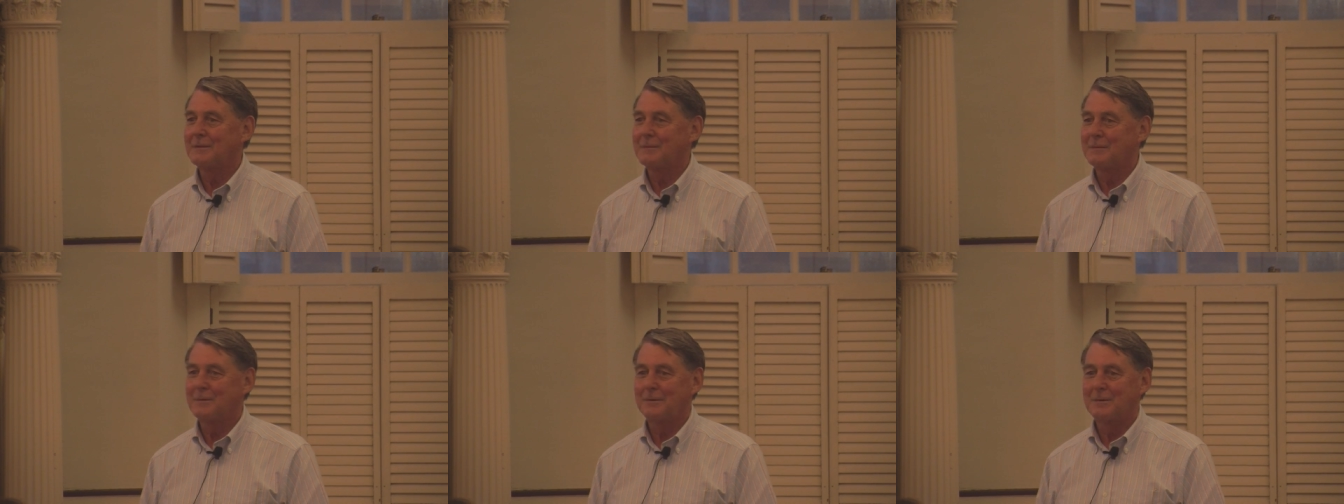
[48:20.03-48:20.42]

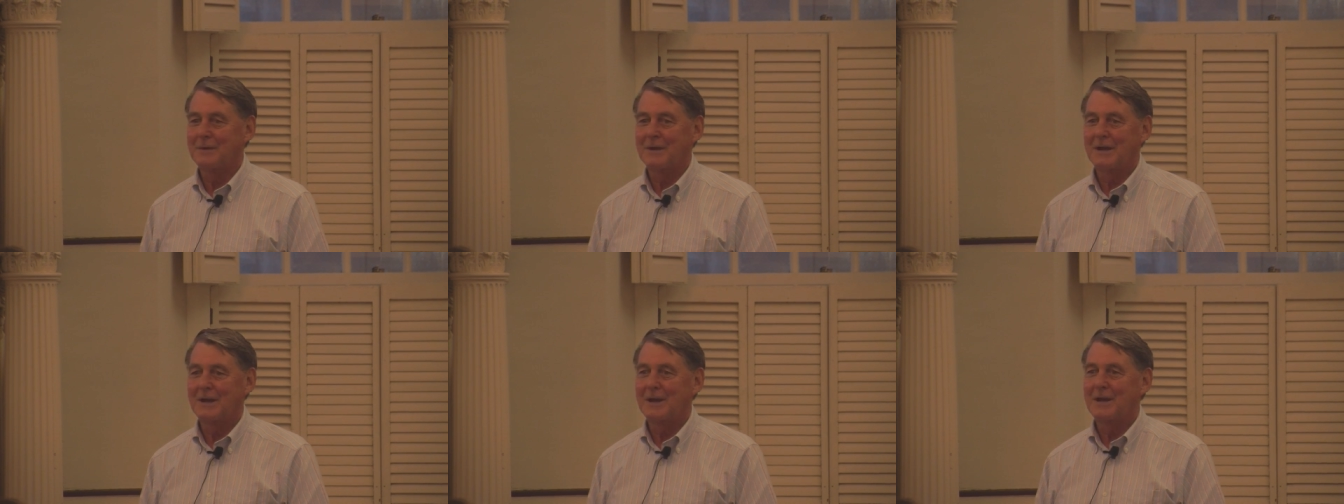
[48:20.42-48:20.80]
Why
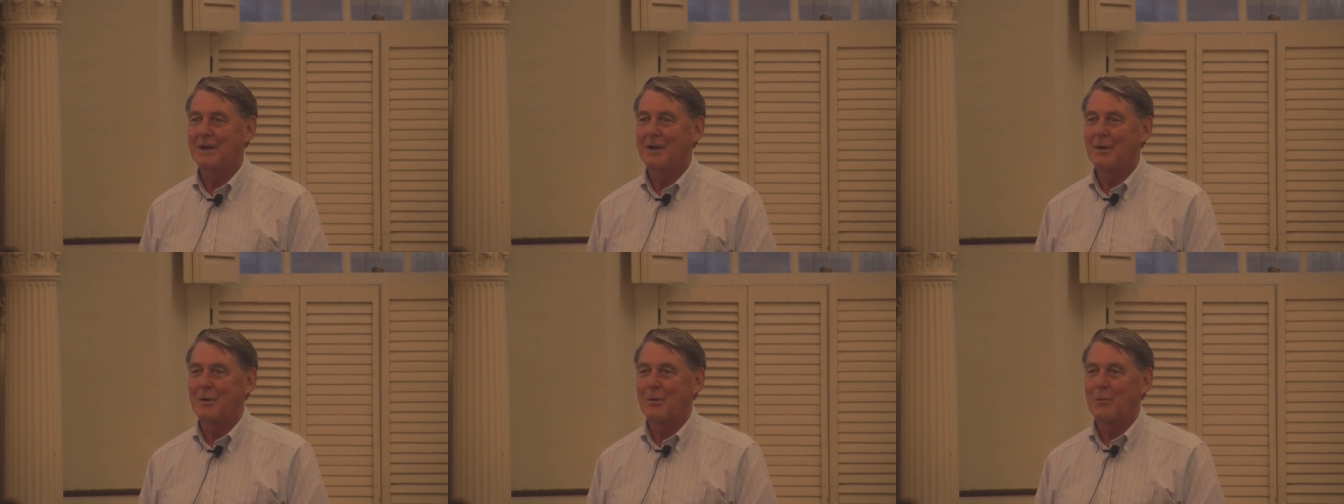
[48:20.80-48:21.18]
the
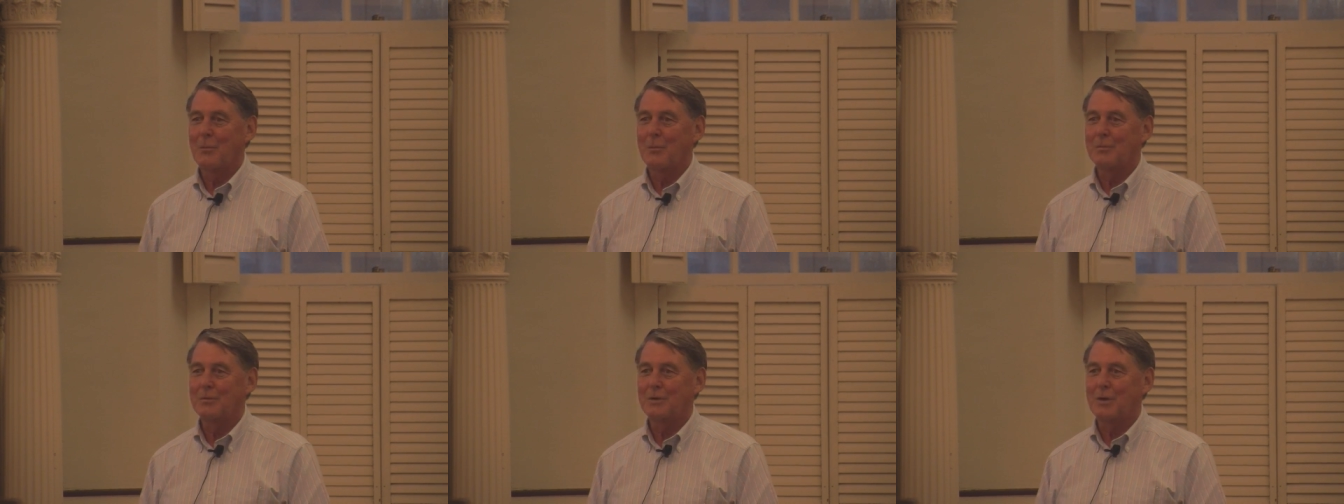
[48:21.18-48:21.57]
orange
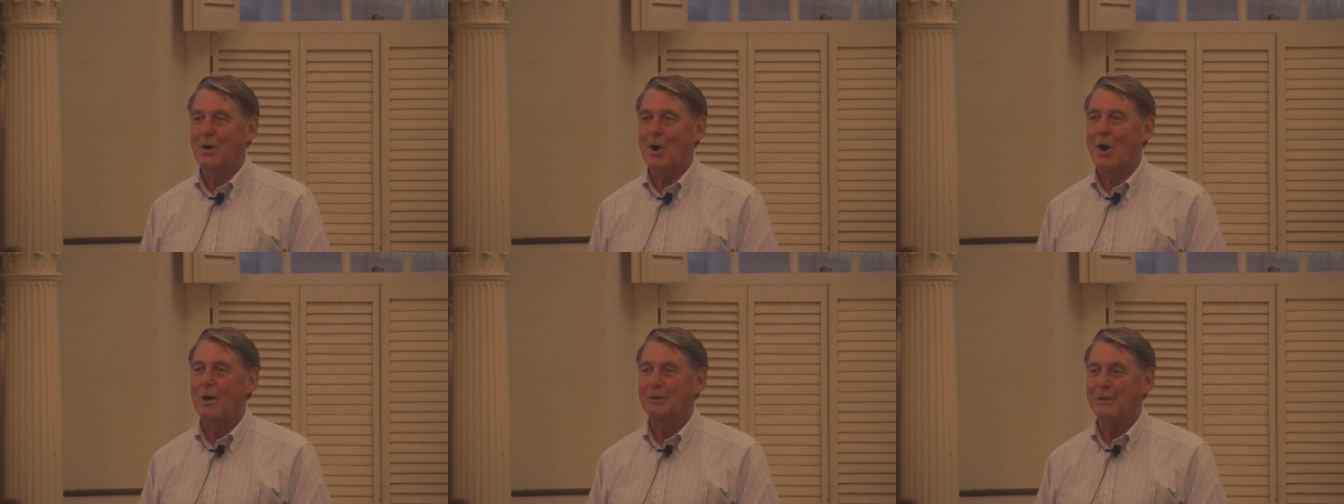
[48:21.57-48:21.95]
line
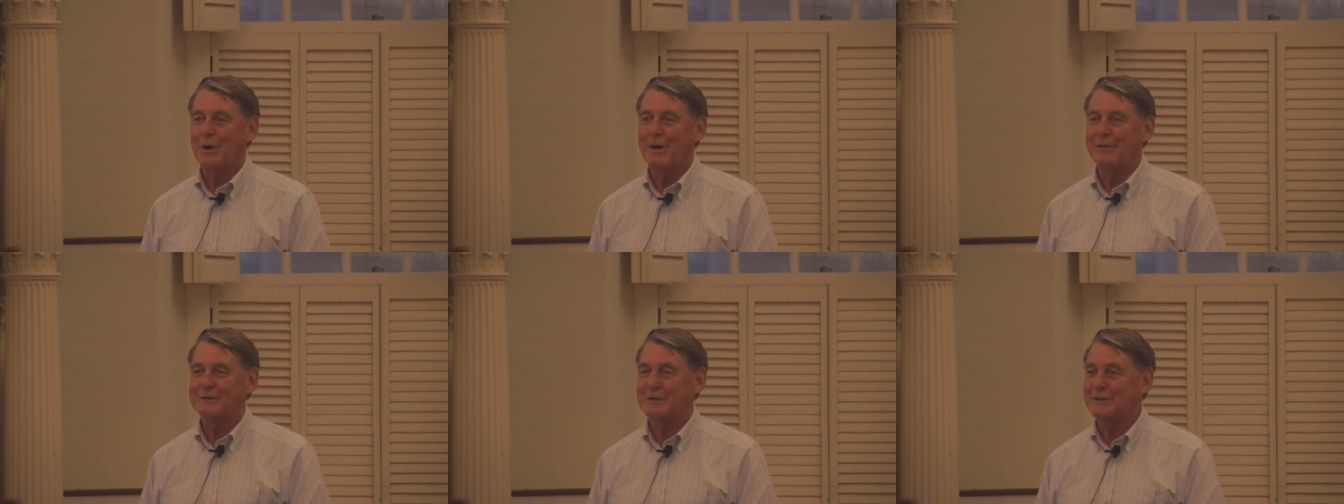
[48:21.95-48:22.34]
is called
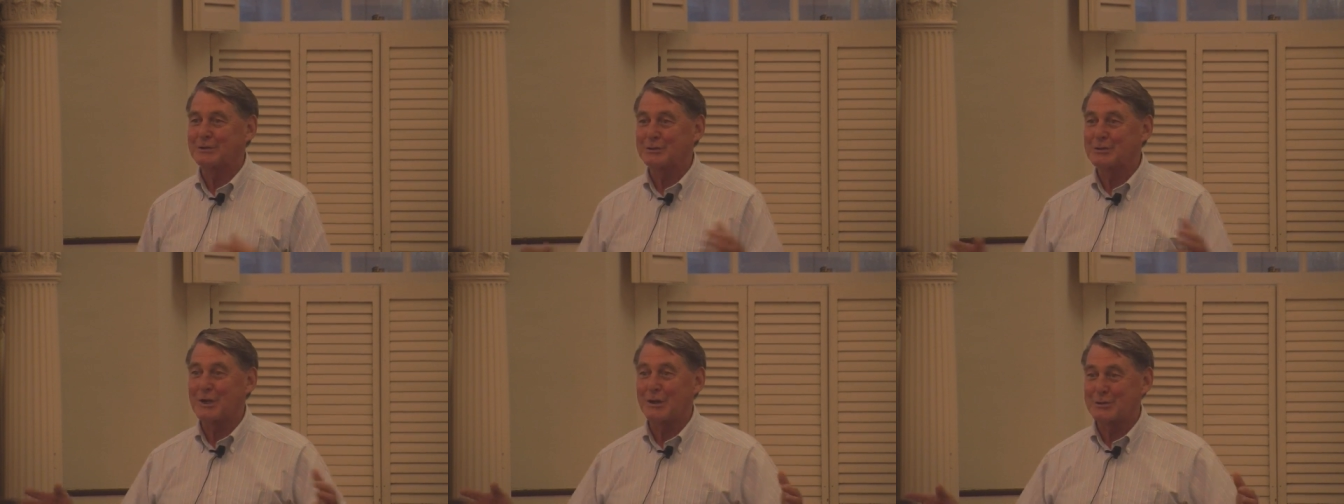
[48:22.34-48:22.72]
the orange.
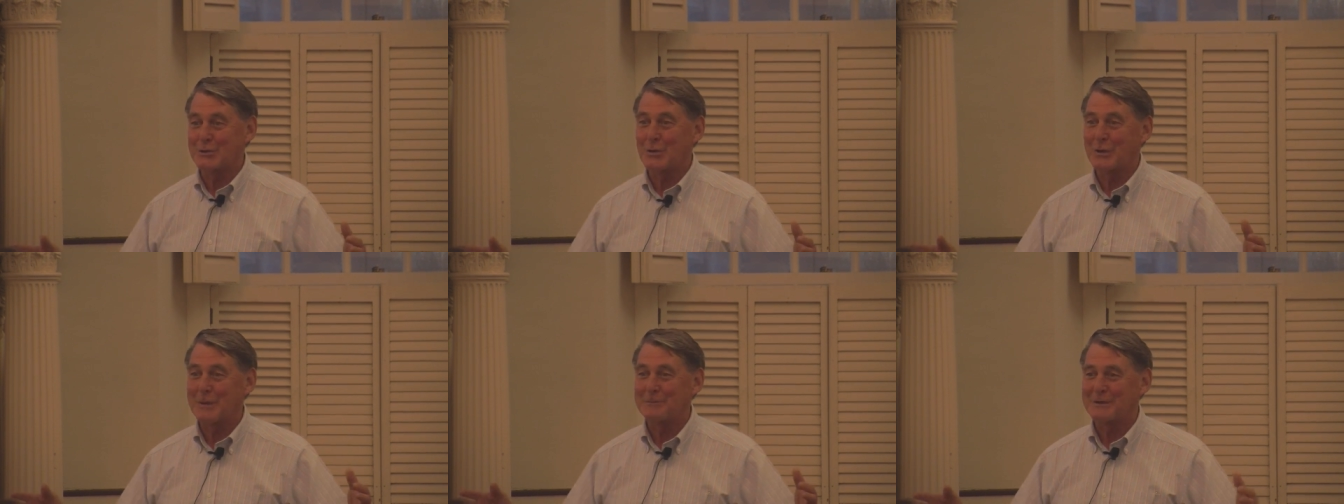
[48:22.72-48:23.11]
This is not a
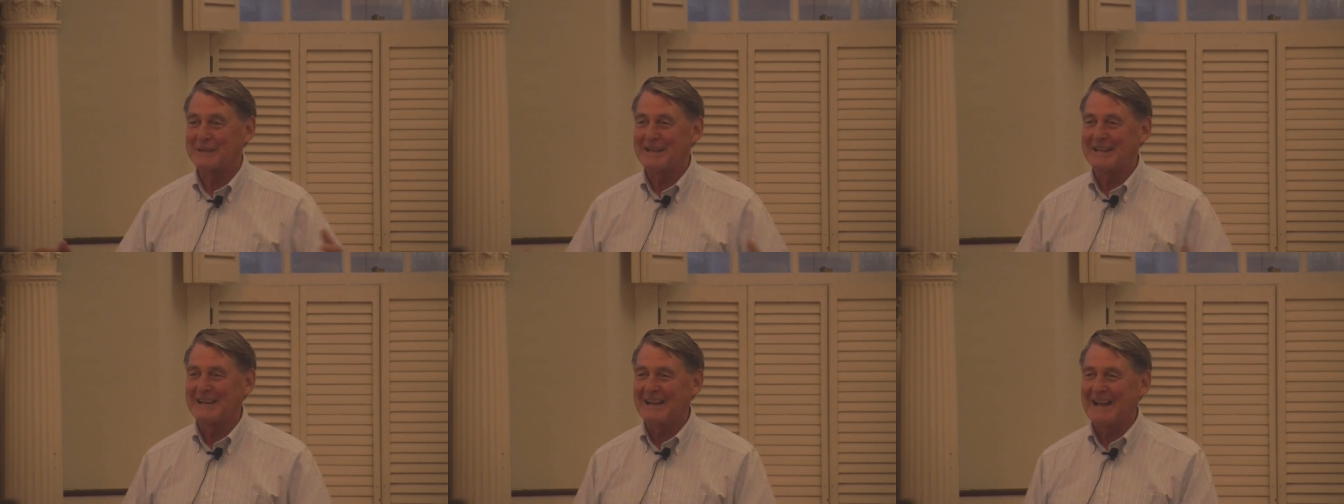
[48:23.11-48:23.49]
joke.
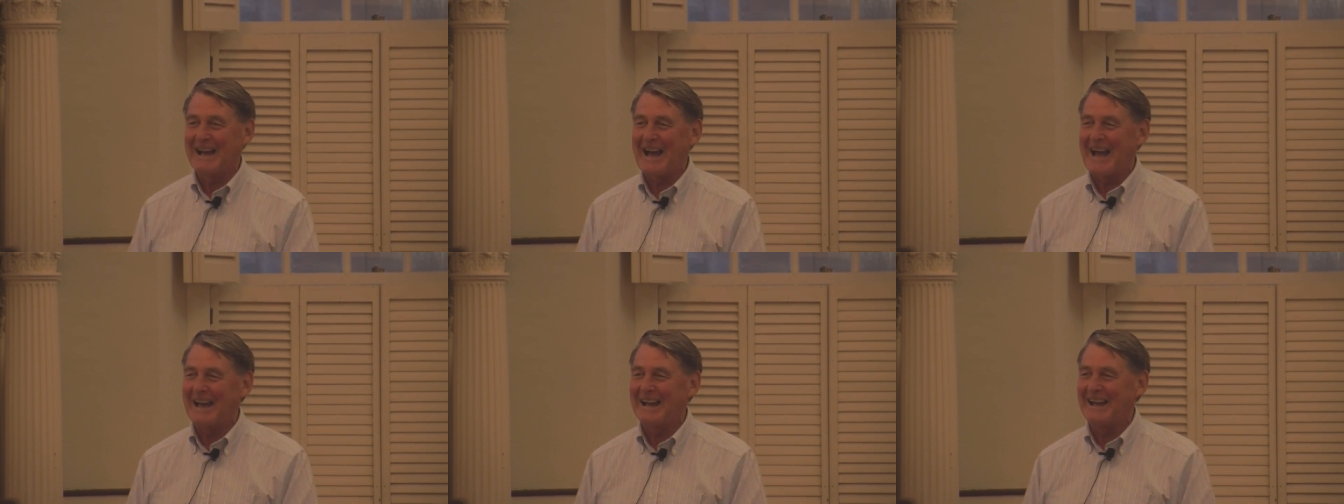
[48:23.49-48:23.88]
Called the
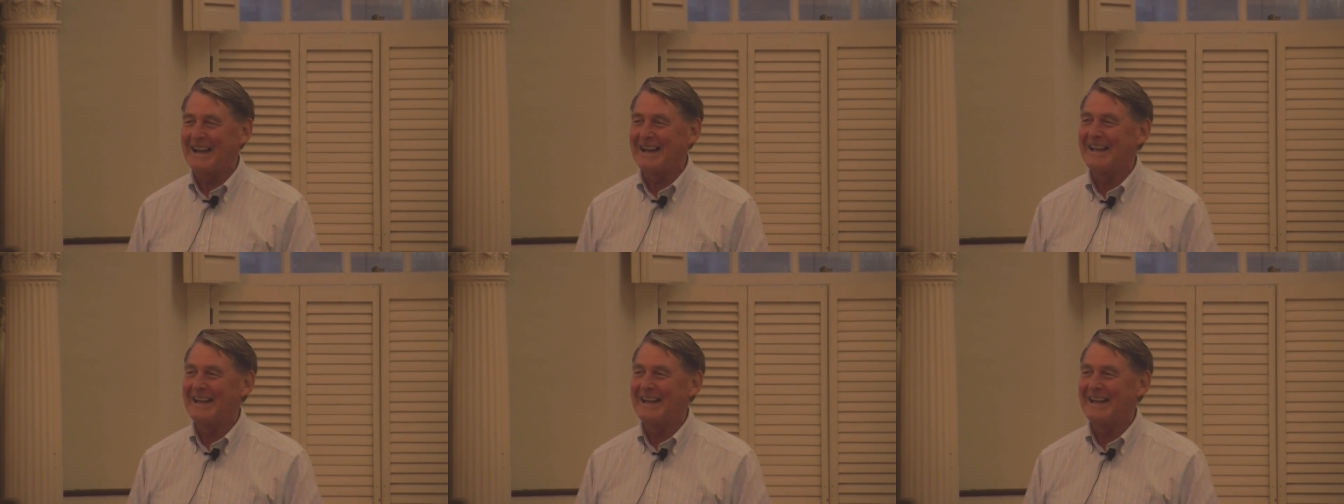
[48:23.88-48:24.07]
orange line.